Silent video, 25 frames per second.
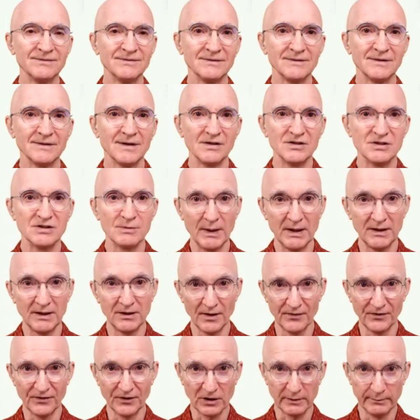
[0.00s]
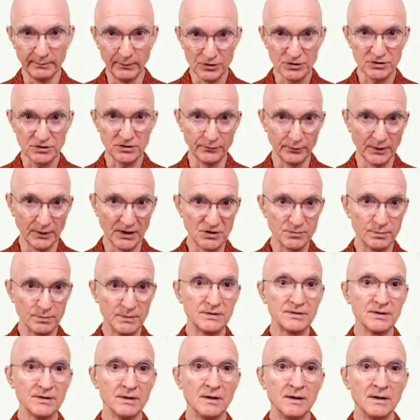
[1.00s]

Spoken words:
And depending on the commercial arrangement,